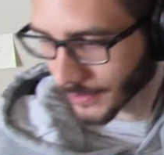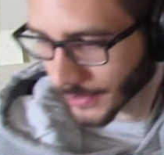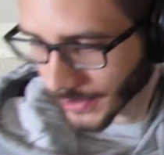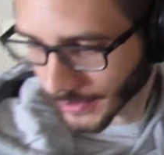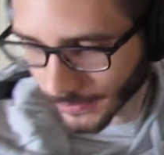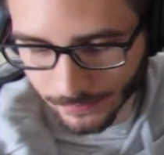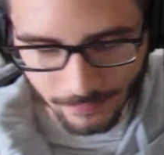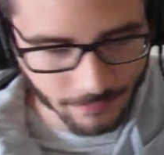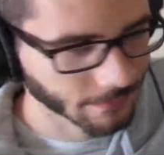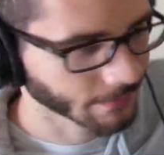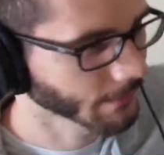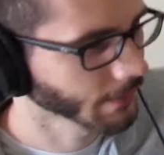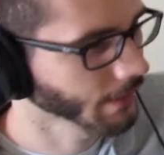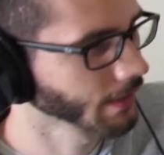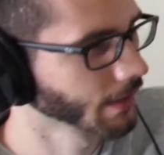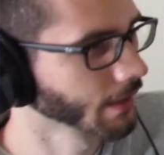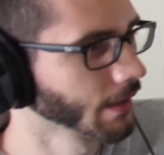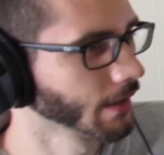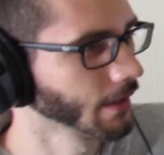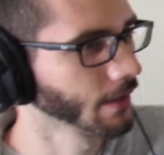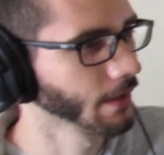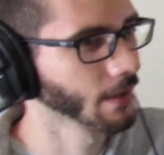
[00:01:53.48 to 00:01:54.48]
okay.
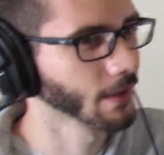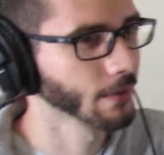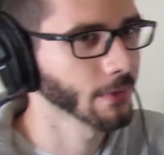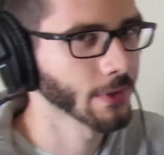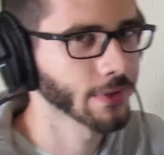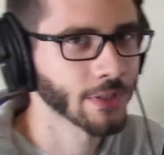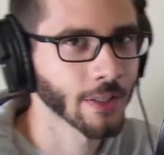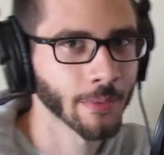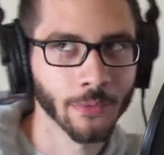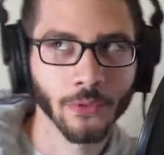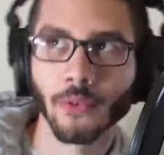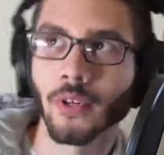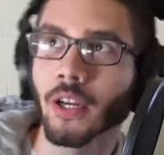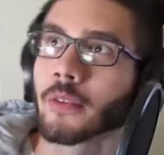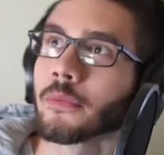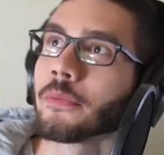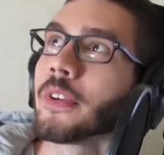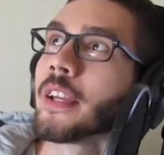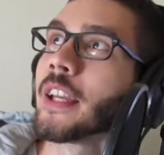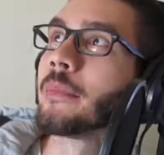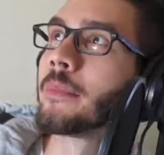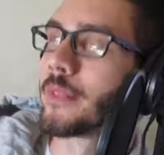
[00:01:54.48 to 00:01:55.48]
What's up, squad
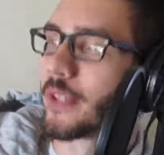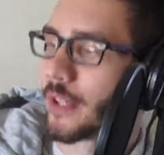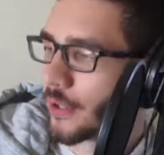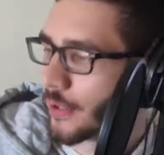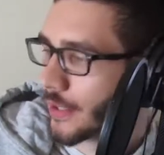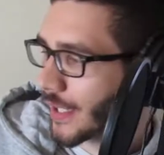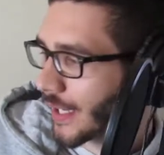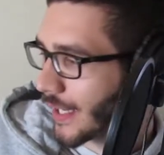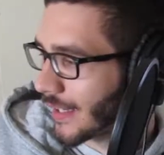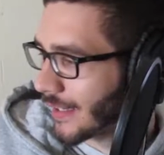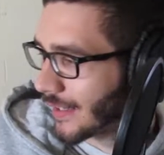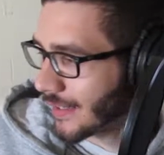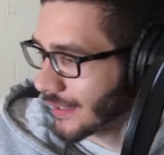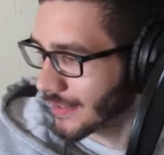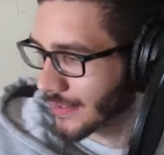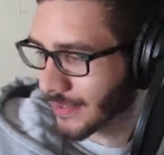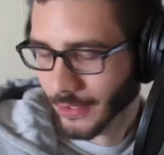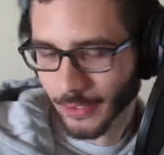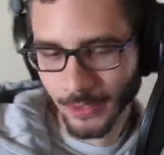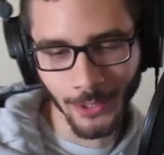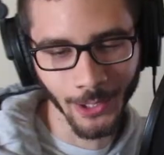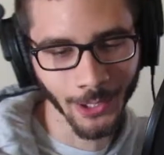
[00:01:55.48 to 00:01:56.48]
fam? Okay,
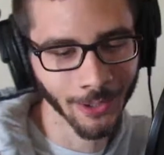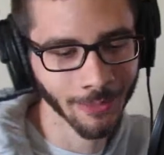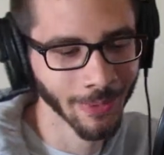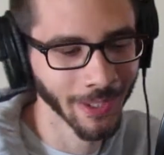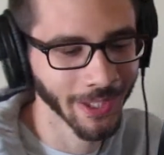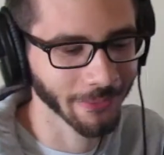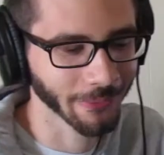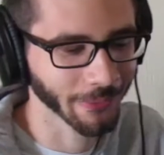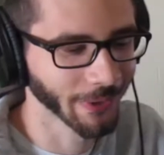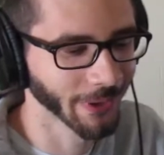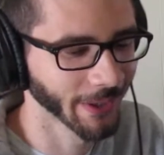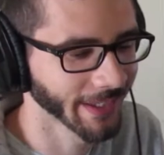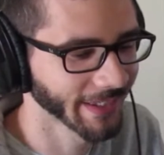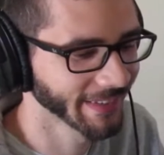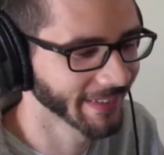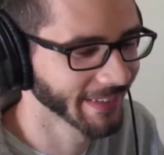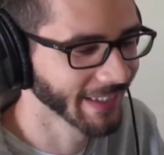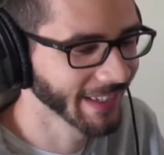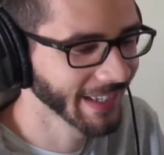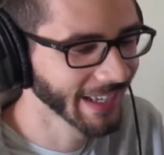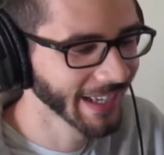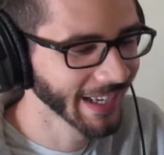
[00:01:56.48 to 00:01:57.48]
so my
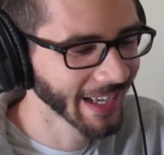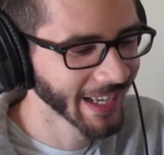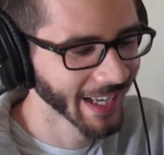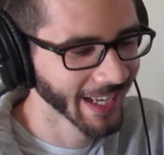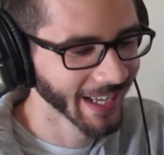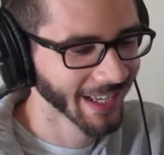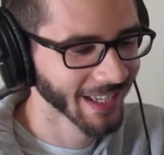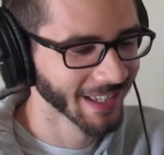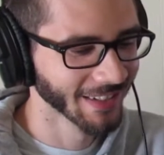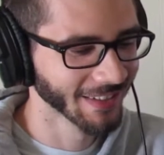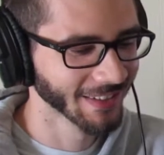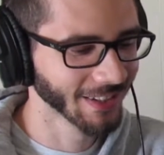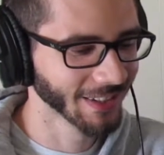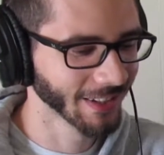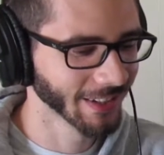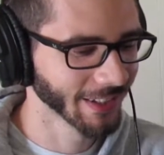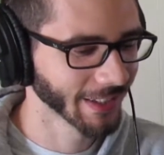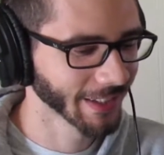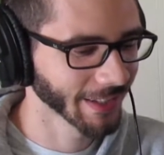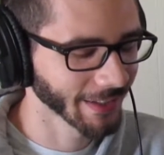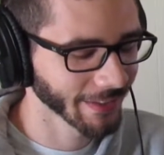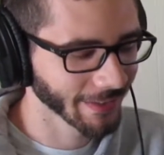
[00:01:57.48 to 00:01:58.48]
friend
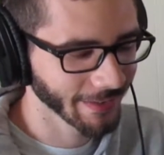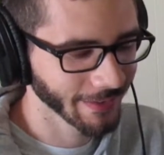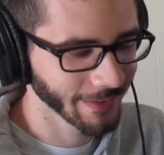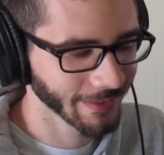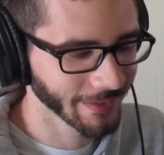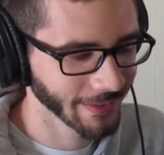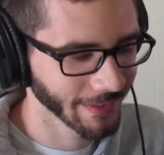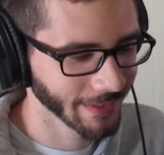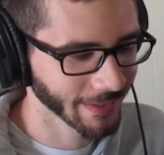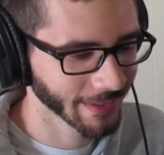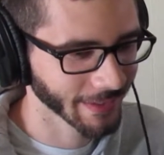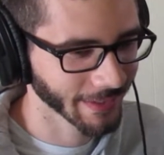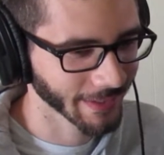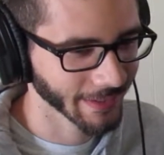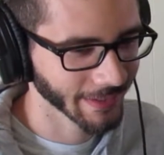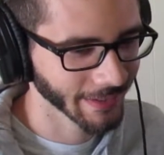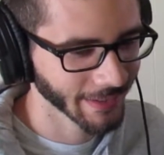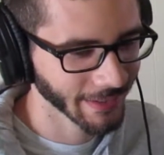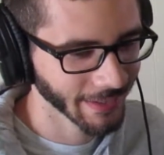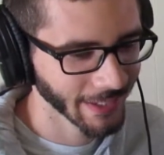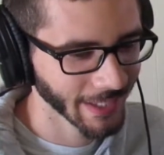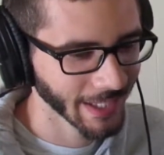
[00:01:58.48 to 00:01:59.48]
Lilia
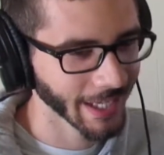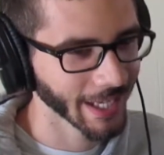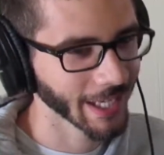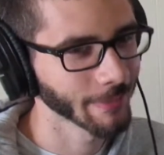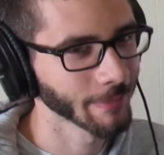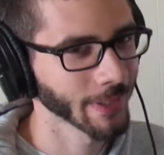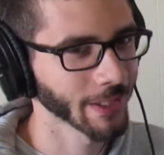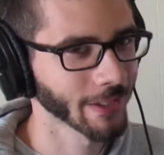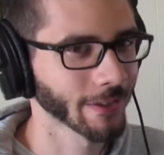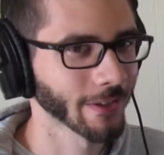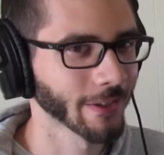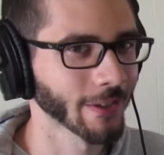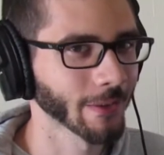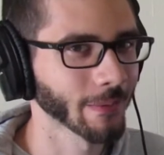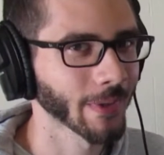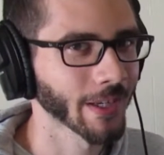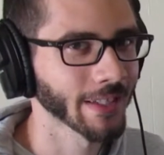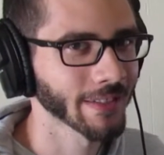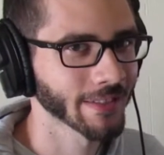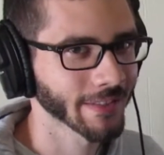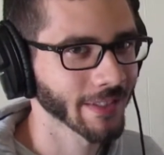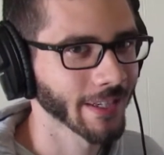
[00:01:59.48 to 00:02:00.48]
Udina, I met her at
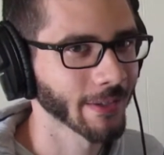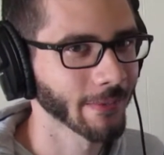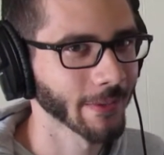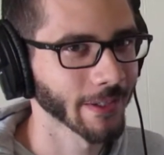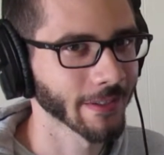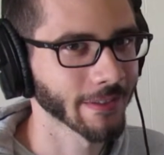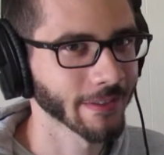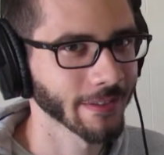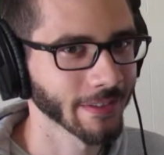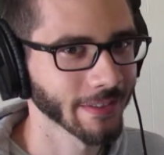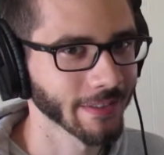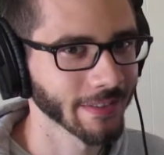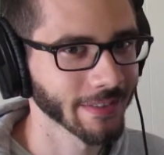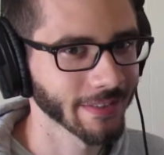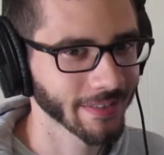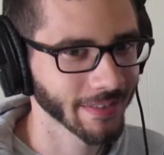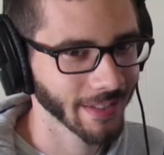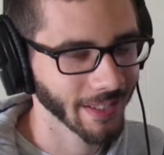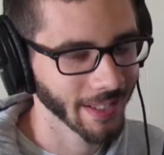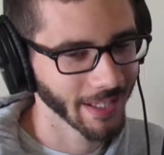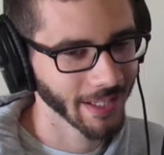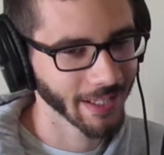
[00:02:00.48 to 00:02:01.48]
Wise Guy Records,
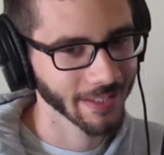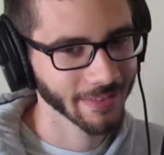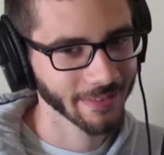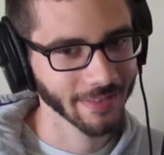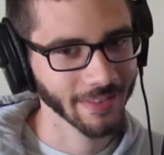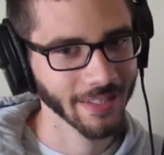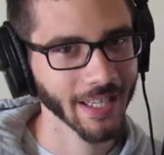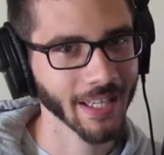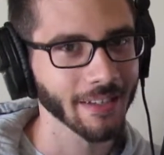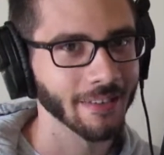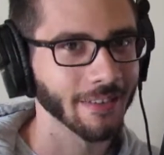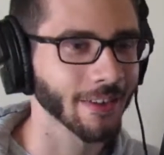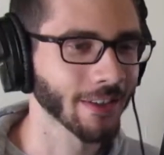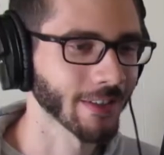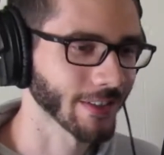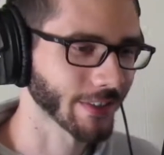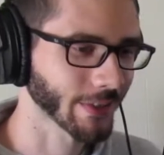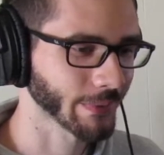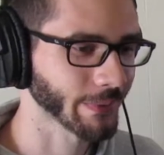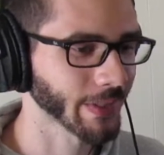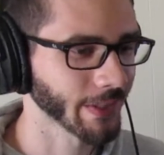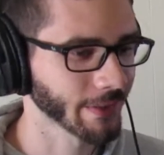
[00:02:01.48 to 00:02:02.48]
and she had an
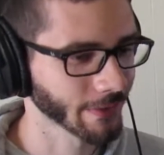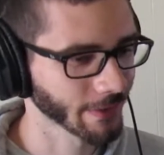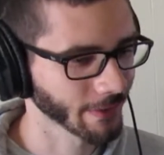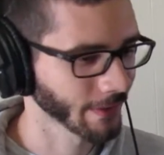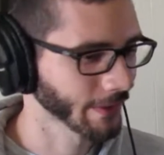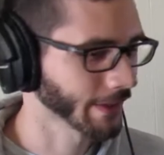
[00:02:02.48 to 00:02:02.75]
artist feature